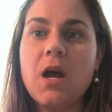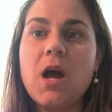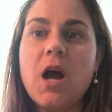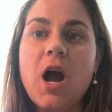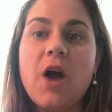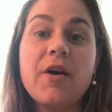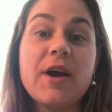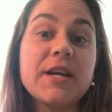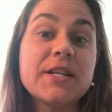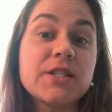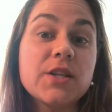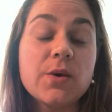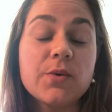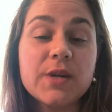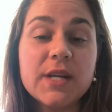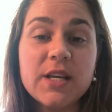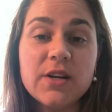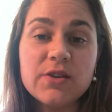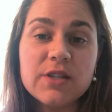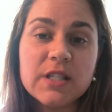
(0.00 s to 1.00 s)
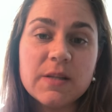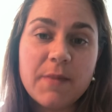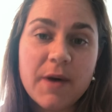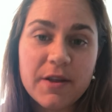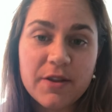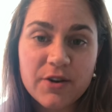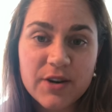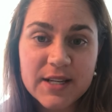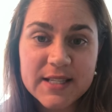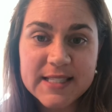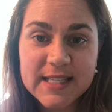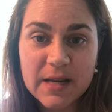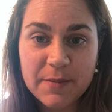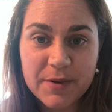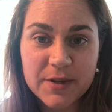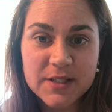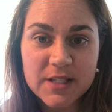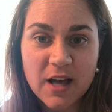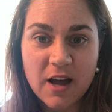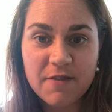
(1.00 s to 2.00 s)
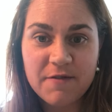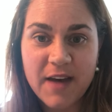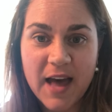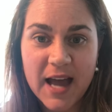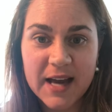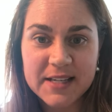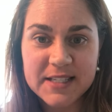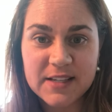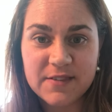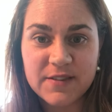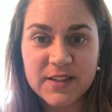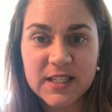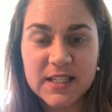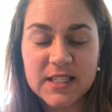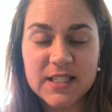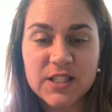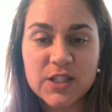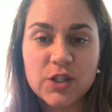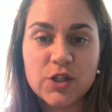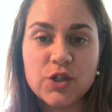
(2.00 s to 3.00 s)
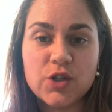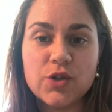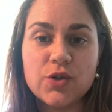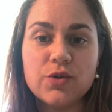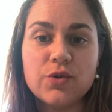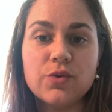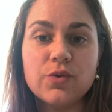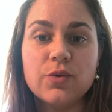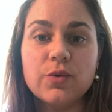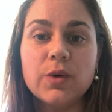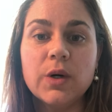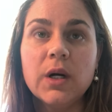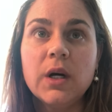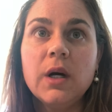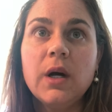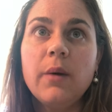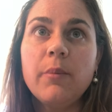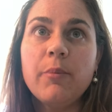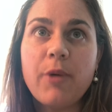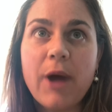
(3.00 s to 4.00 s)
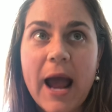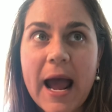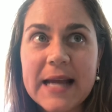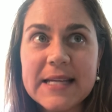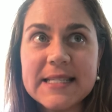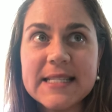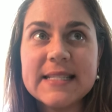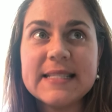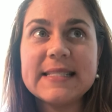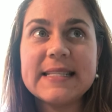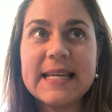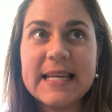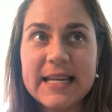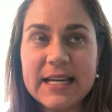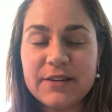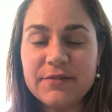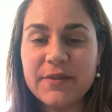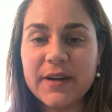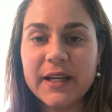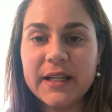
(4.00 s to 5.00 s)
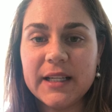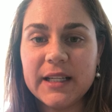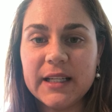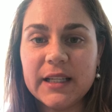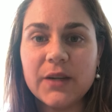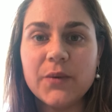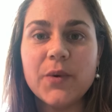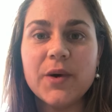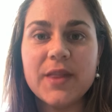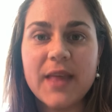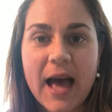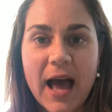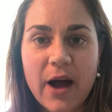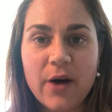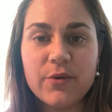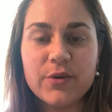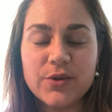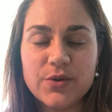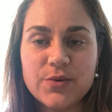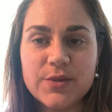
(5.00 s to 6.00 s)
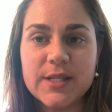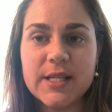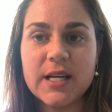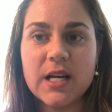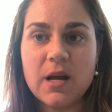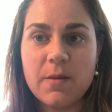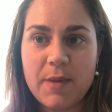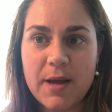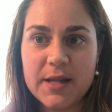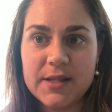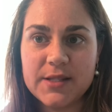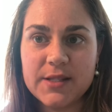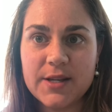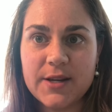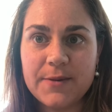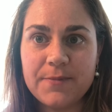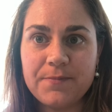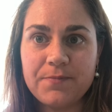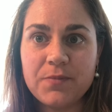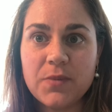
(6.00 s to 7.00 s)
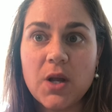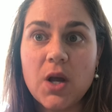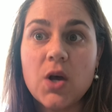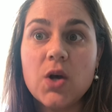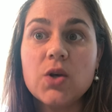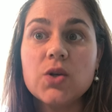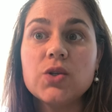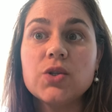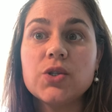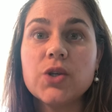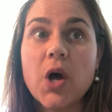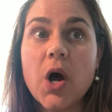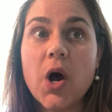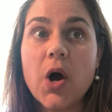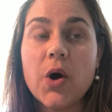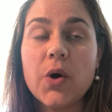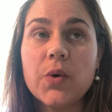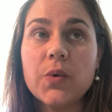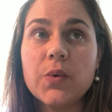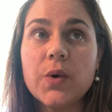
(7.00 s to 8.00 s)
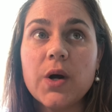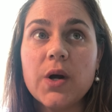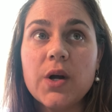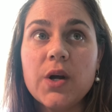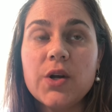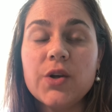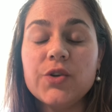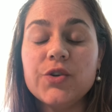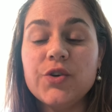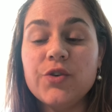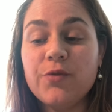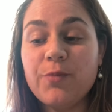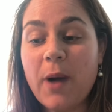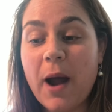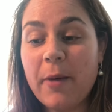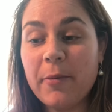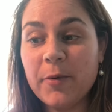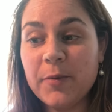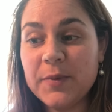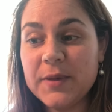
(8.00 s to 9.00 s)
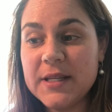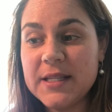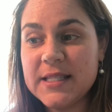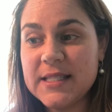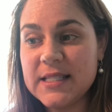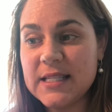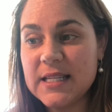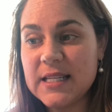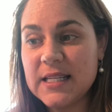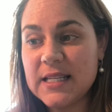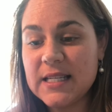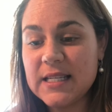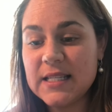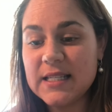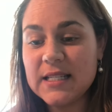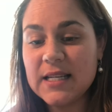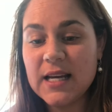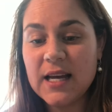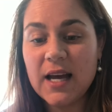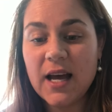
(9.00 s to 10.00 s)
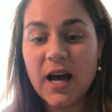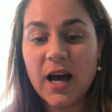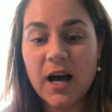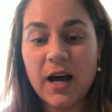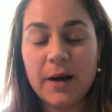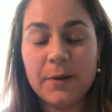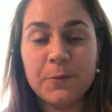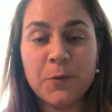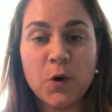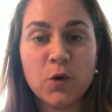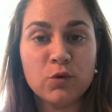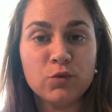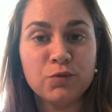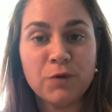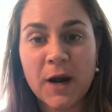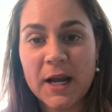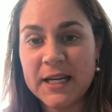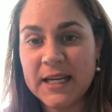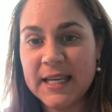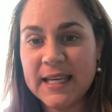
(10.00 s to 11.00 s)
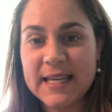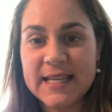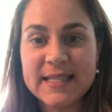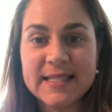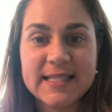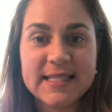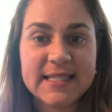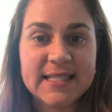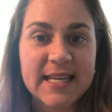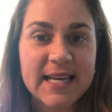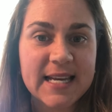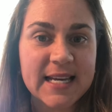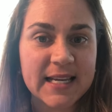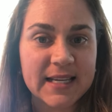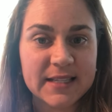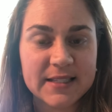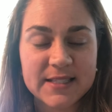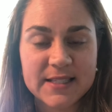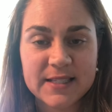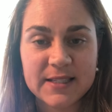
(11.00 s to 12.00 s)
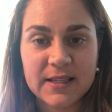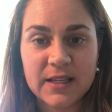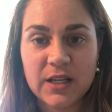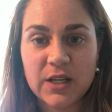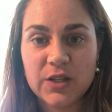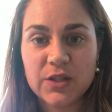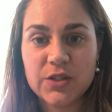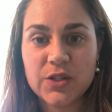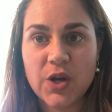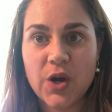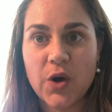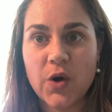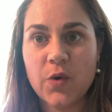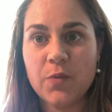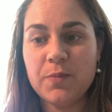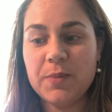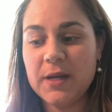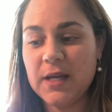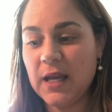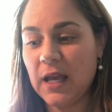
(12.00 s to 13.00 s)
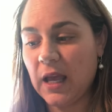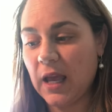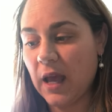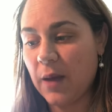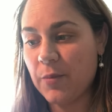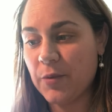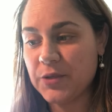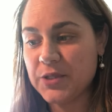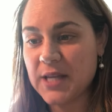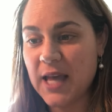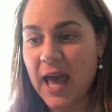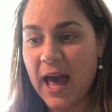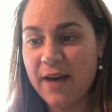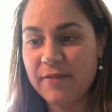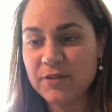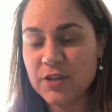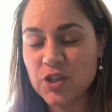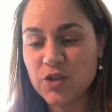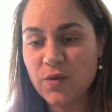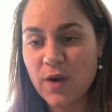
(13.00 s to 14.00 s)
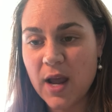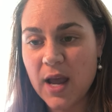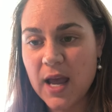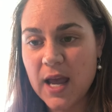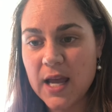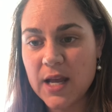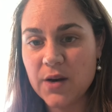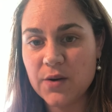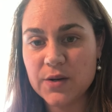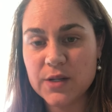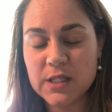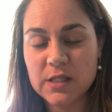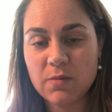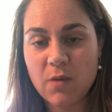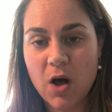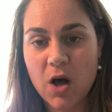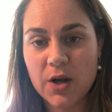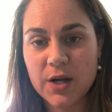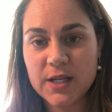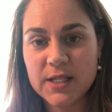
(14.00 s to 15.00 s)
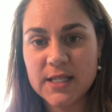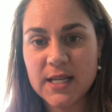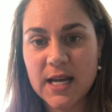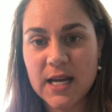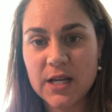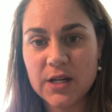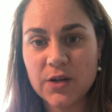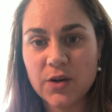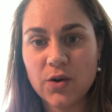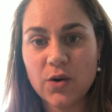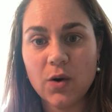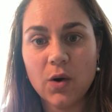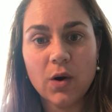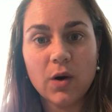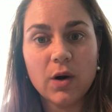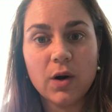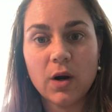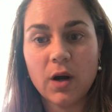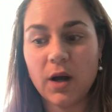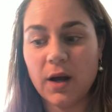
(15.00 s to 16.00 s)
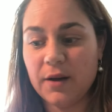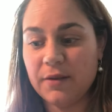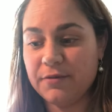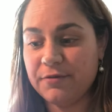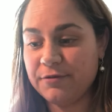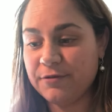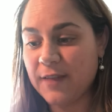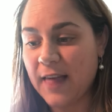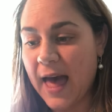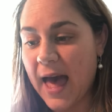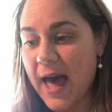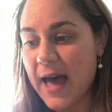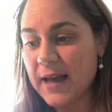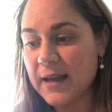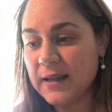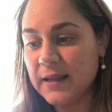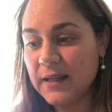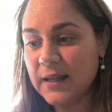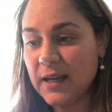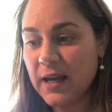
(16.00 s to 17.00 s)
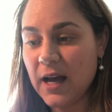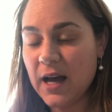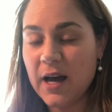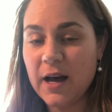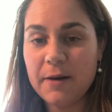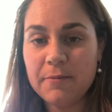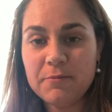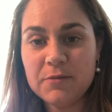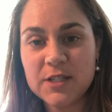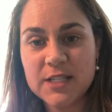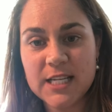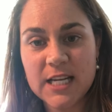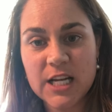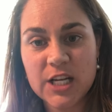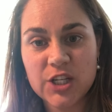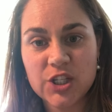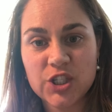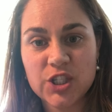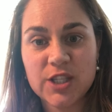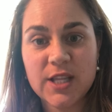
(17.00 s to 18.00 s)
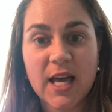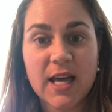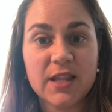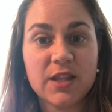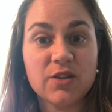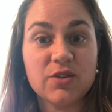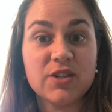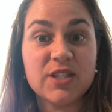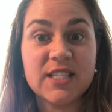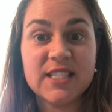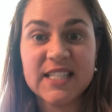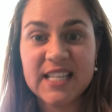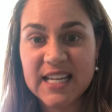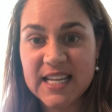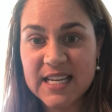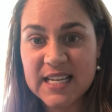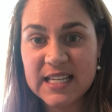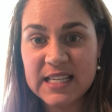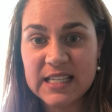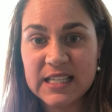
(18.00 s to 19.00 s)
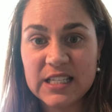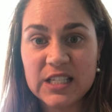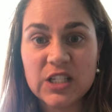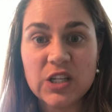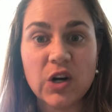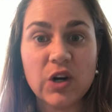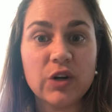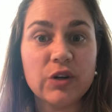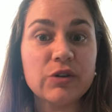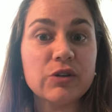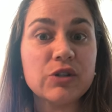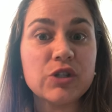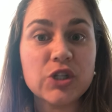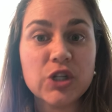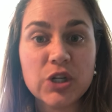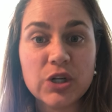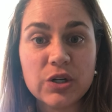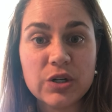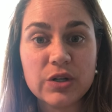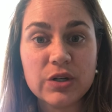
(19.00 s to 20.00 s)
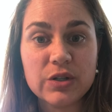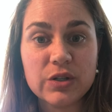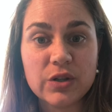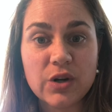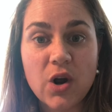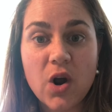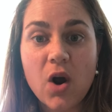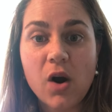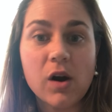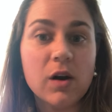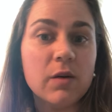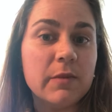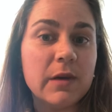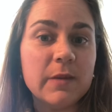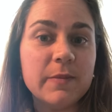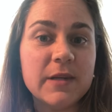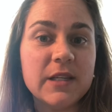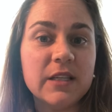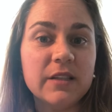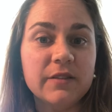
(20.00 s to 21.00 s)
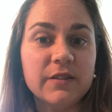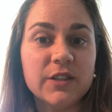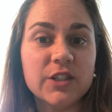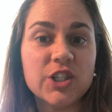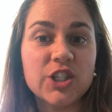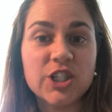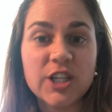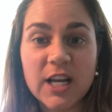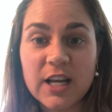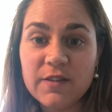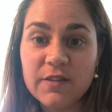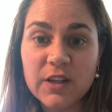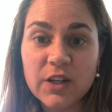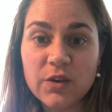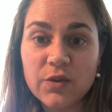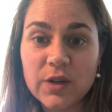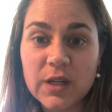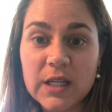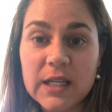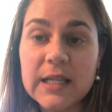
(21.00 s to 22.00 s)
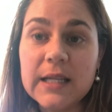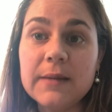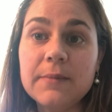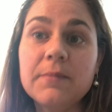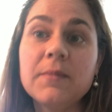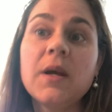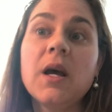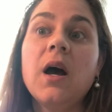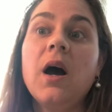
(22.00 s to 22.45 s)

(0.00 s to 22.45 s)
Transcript: All right, so here's some other examples of activities to practice handwriting without using a pencil. So you've probably seen writing in sand. So being able to have a tray or a small container or a flat dish that there's sand or dirt or maybe even shaving cream.